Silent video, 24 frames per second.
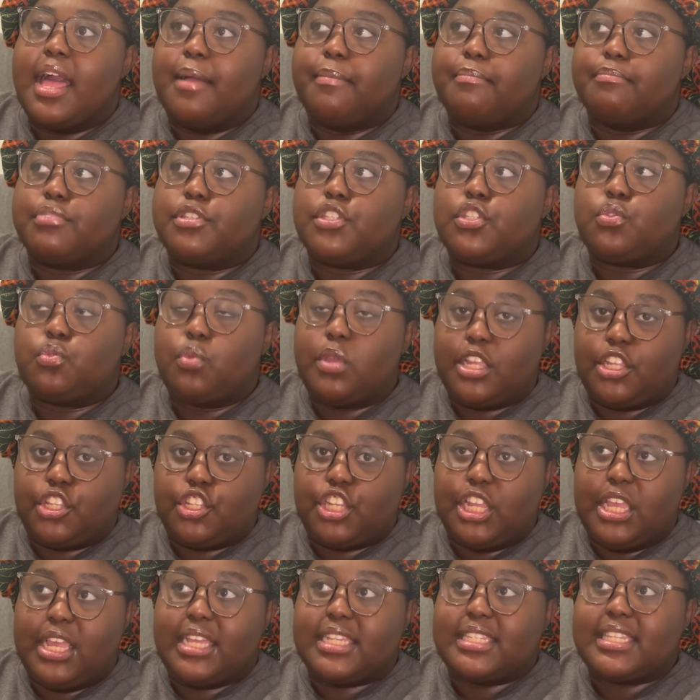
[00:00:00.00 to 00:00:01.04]
Sweet
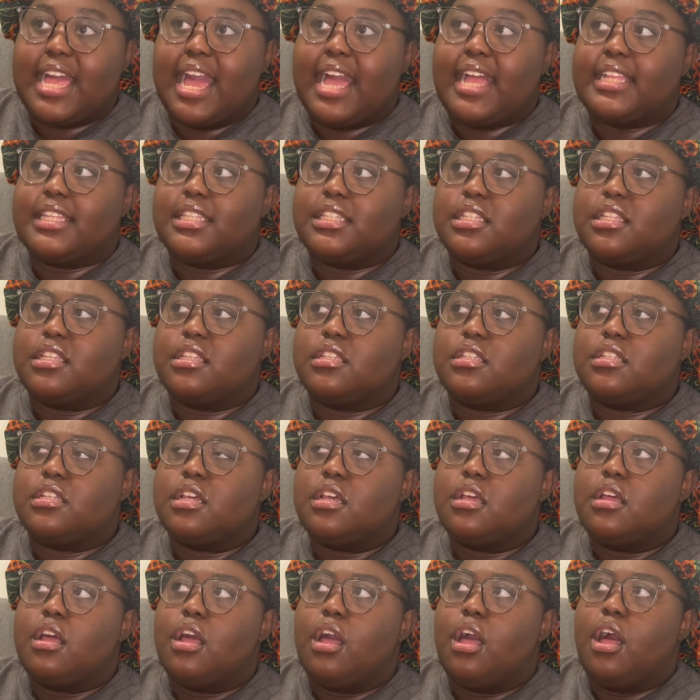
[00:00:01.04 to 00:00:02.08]
Cheeks and
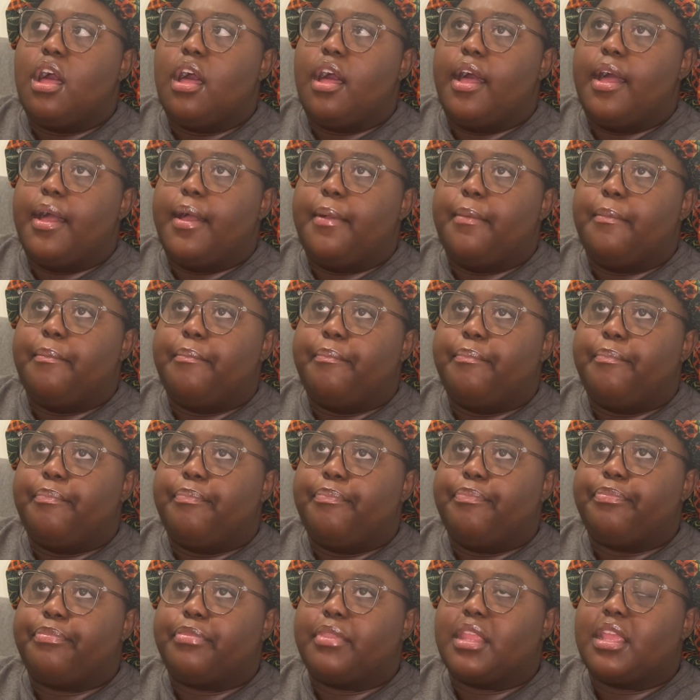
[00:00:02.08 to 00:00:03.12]

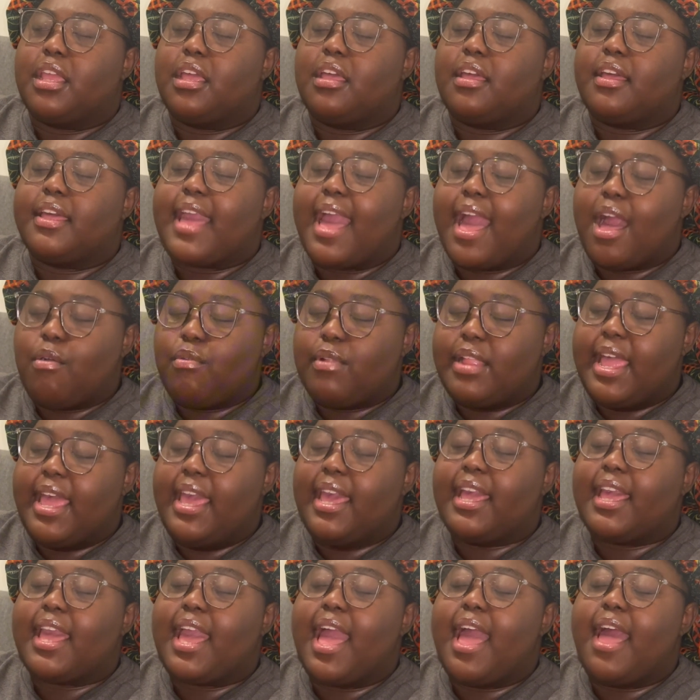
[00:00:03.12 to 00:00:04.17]

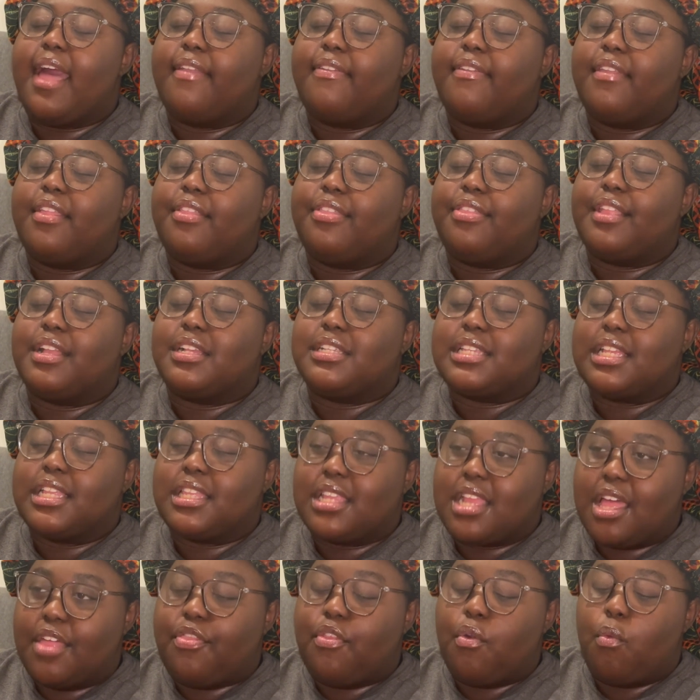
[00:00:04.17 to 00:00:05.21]
Cowlick, and then there's
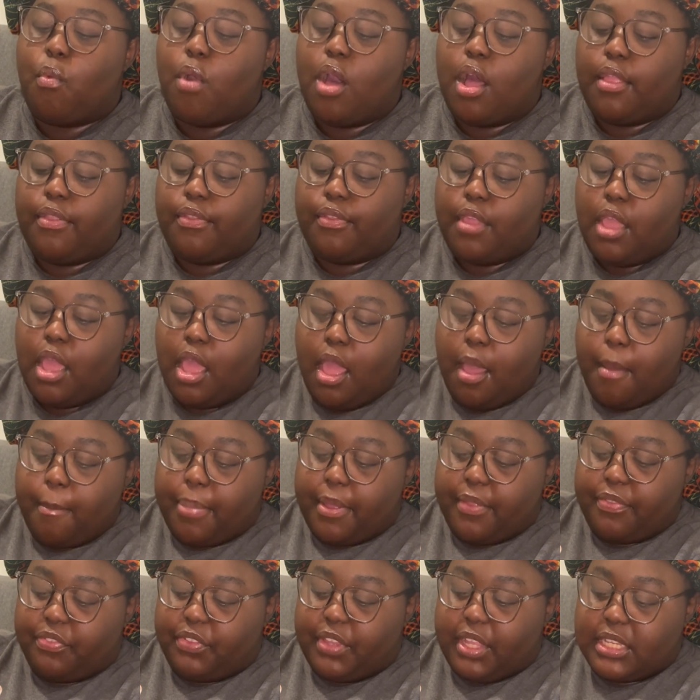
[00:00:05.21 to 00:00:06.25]
another one.
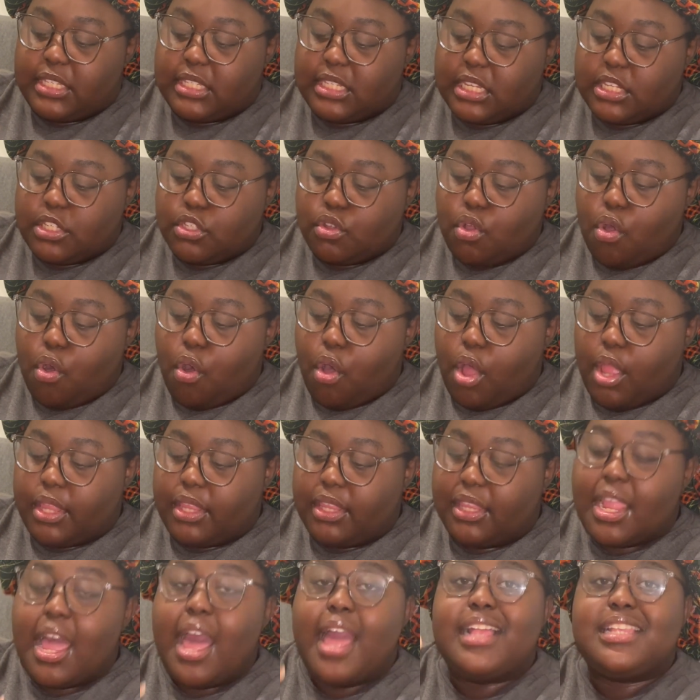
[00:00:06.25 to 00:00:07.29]
But this has got a
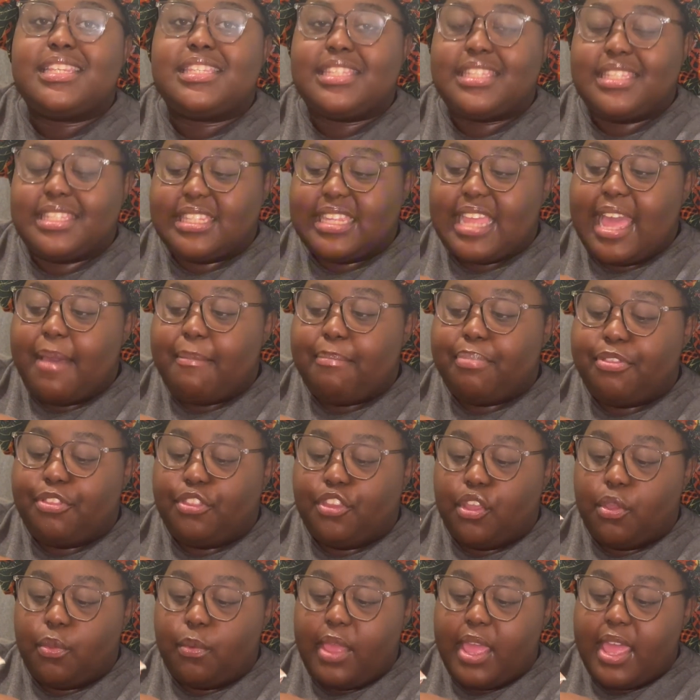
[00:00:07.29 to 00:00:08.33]
nice depth
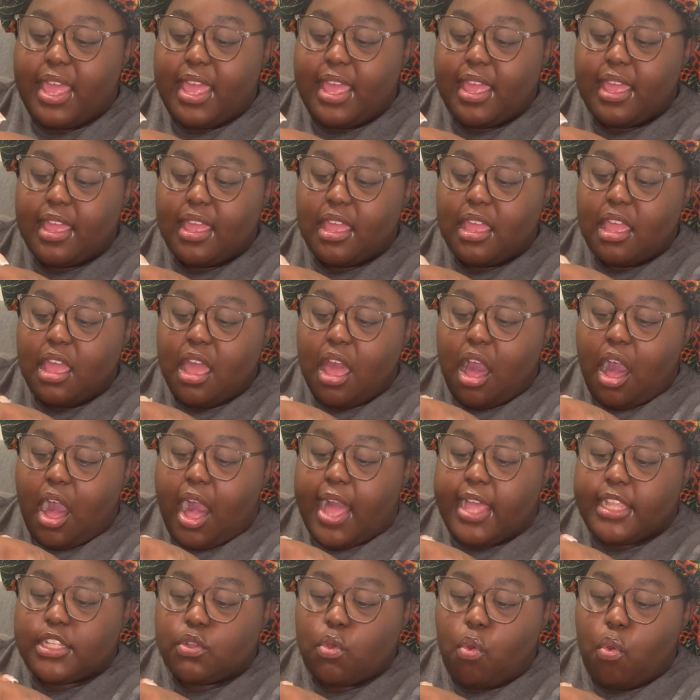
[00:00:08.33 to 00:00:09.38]
to it.
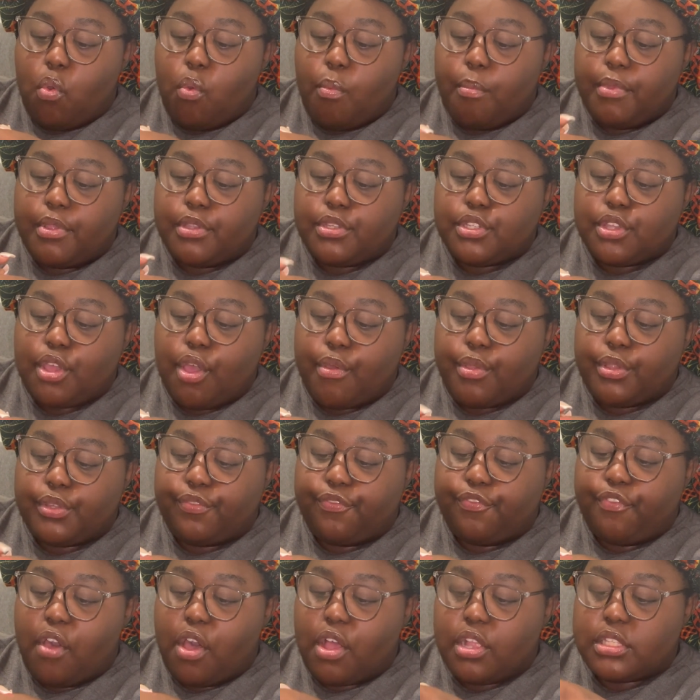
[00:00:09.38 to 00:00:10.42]
I'd almost go as
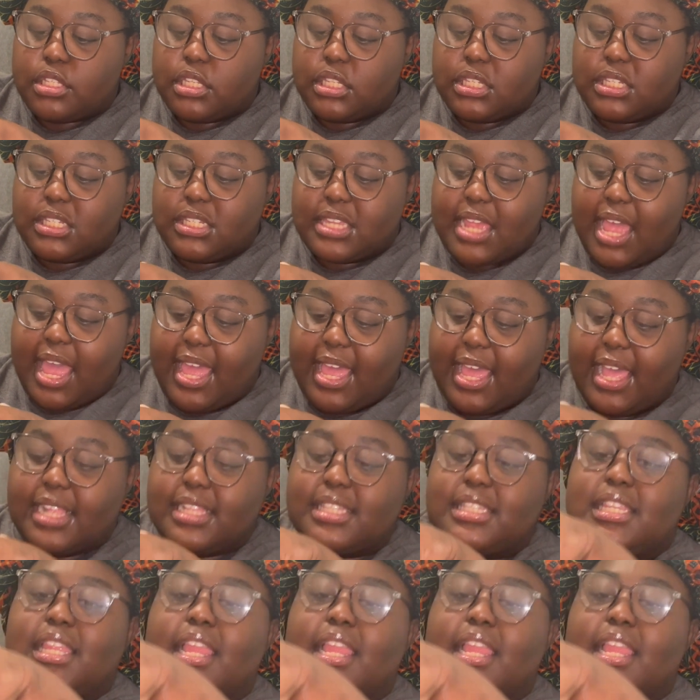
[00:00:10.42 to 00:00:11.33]
far to say it's